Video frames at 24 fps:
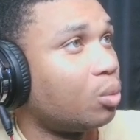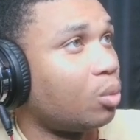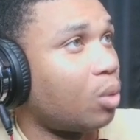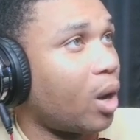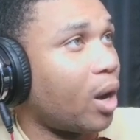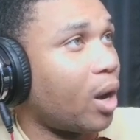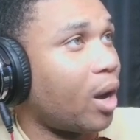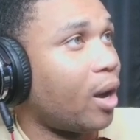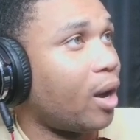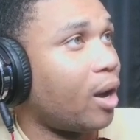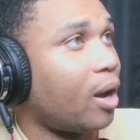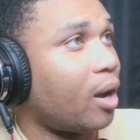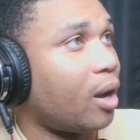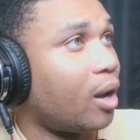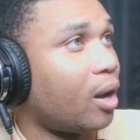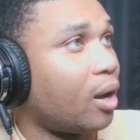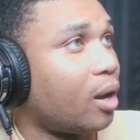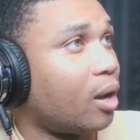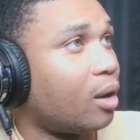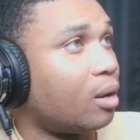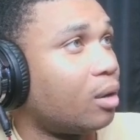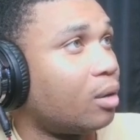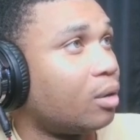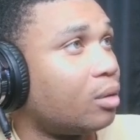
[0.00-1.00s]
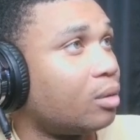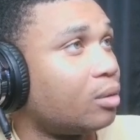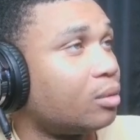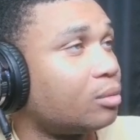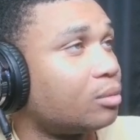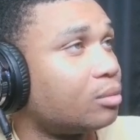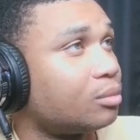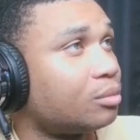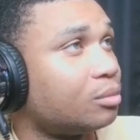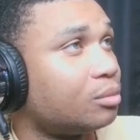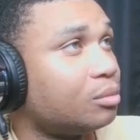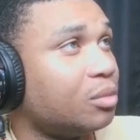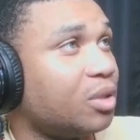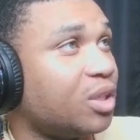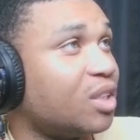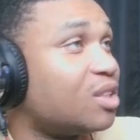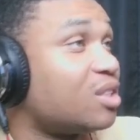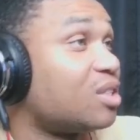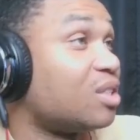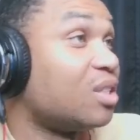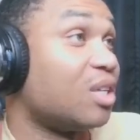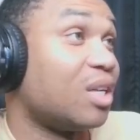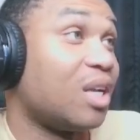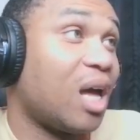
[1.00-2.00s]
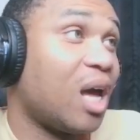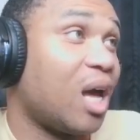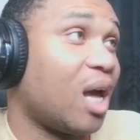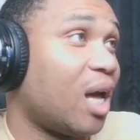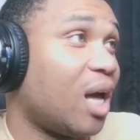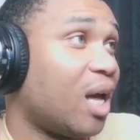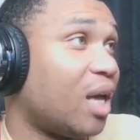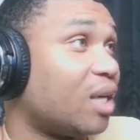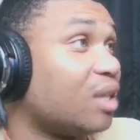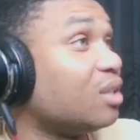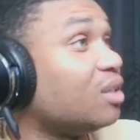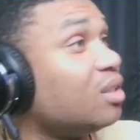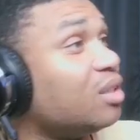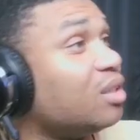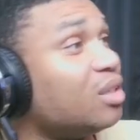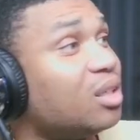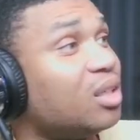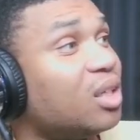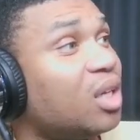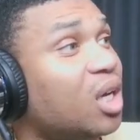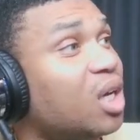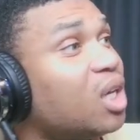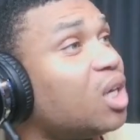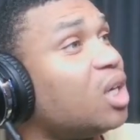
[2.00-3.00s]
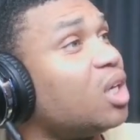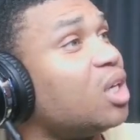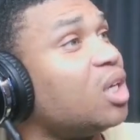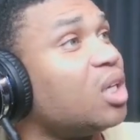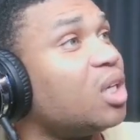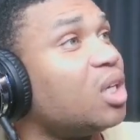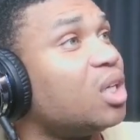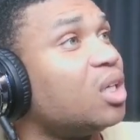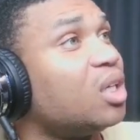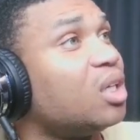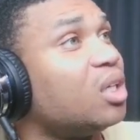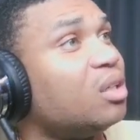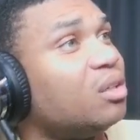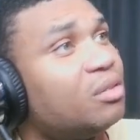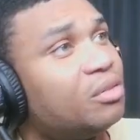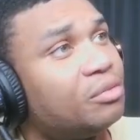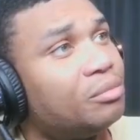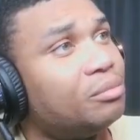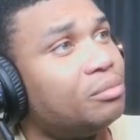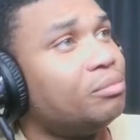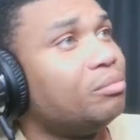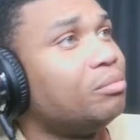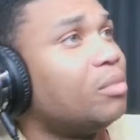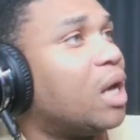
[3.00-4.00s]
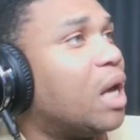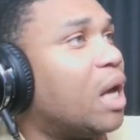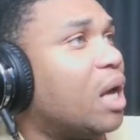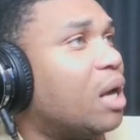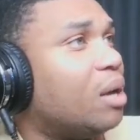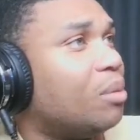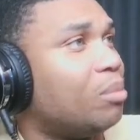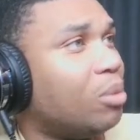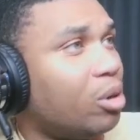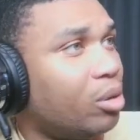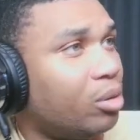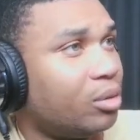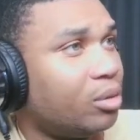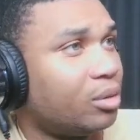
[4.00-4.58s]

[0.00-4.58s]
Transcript: Wow. But it's not enough, my bro.